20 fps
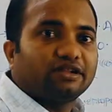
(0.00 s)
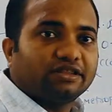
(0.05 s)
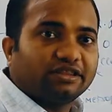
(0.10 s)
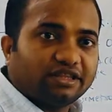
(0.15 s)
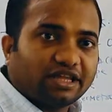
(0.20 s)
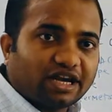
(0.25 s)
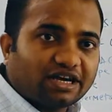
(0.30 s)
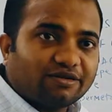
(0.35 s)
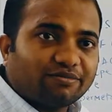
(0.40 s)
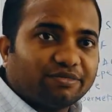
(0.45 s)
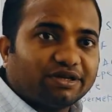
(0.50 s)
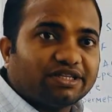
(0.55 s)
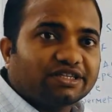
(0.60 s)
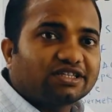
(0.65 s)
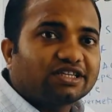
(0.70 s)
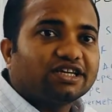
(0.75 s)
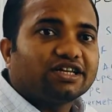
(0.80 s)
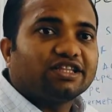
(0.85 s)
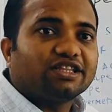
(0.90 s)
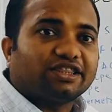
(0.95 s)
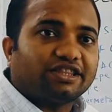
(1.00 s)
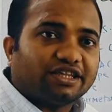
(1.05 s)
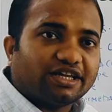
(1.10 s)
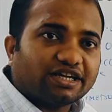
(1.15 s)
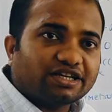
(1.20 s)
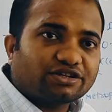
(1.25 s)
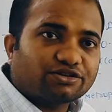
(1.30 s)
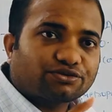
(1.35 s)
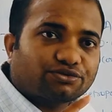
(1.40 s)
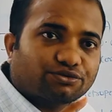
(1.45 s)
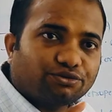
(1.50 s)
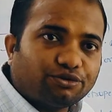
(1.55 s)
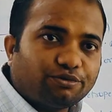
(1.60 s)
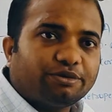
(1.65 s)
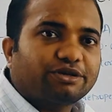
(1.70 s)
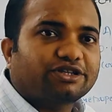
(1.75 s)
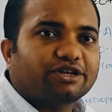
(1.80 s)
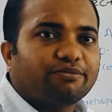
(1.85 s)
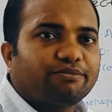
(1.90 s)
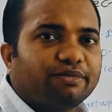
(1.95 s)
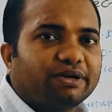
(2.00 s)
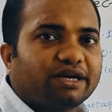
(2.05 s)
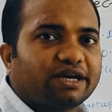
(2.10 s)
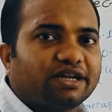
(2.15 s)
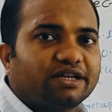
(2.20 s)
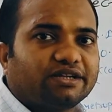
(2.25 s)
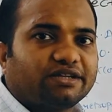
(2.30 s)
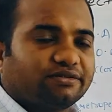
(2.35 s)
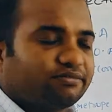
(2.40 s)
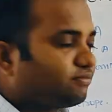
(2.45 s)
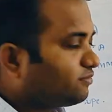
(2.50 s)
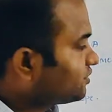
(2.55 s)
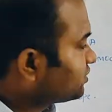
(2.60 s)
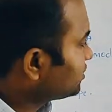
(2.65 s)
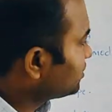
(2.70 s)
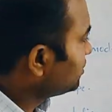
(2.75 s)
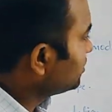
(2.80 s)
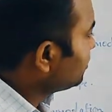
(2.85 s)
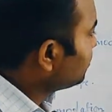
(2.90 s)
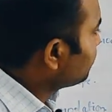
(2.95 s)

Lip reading: That means there should be some mechanisms